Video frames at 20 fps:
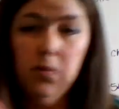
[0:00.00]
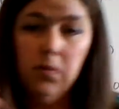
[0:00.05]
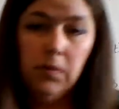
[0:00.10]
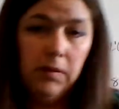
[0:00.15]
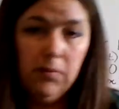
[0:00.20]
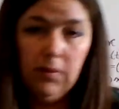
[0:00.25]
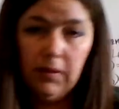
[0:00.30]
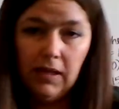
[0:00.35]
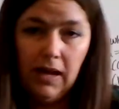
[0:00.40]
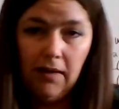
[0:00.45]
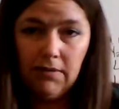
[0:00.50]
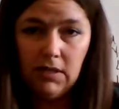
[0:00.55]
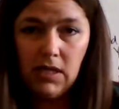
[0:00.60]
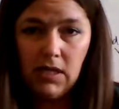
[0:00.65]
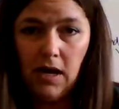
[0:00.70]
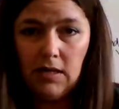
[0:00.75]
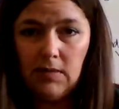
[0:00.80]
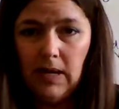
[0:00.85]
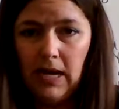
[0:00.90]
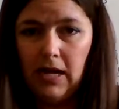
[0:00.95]
we really haven't
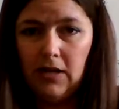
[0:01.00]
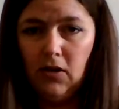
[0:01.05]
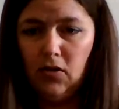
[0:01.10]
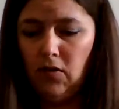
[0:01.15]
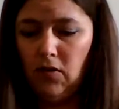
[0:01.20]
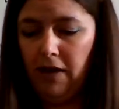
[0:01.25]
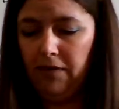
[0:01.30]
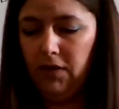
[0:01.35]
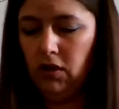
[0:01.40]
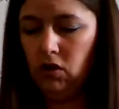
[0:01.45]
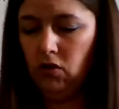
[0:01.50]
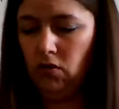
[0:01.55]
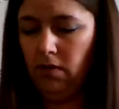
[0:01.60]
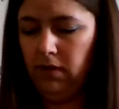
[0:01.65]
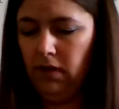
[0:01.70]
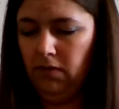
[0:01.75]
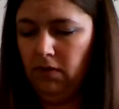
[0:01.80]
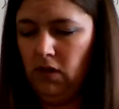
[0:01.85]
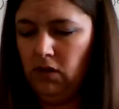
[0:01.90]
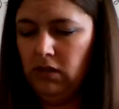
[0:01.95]
talked about how to graph the
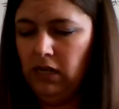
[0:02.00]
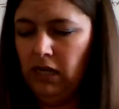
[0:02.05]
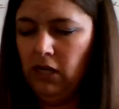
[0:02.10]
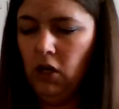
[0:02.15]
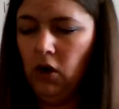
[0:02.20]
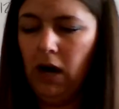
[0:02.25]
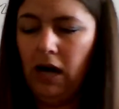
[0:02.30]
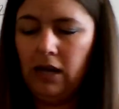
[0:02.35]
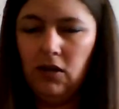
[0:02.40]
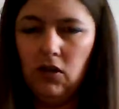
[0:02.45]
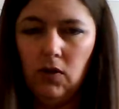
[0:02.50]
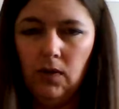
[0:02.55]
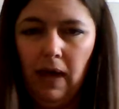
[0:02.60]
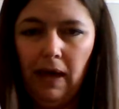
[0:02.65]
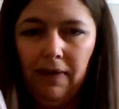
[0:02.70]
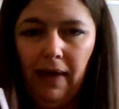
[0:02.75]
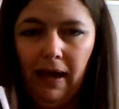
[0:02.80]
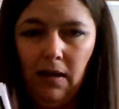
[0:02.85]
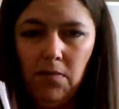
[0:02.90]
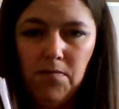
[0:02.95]
derivative, and you didn't know how to do
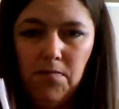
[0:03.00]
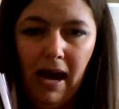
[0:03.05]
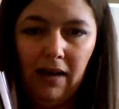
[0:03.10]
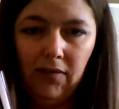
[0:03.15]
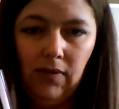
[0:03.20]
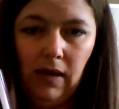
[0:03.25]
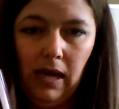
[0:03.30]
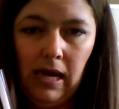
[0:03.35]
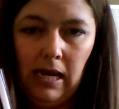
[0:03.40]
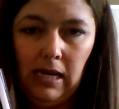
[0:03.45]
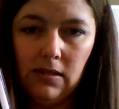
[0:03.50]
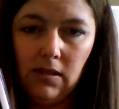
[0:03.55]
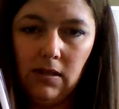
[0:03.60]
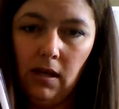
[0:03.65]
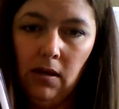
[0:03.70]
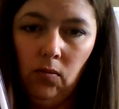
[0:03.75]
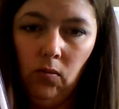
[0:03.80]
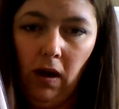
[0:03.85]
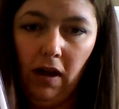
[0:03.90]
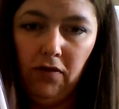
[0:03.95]
that like math 8
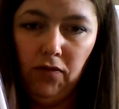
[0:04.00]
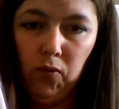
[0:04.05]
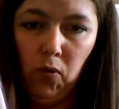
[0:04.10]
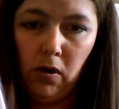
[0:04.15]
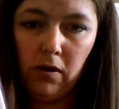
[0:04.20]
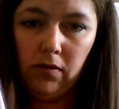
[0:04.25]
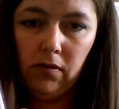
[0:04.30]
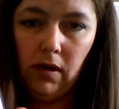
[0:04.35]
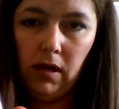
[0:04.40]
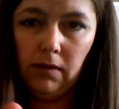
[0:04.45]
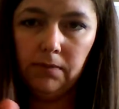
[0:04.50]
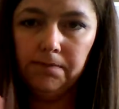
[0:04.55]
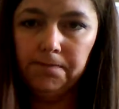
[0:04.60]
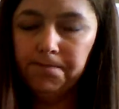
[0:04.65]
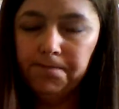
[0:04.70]
in y4 thing.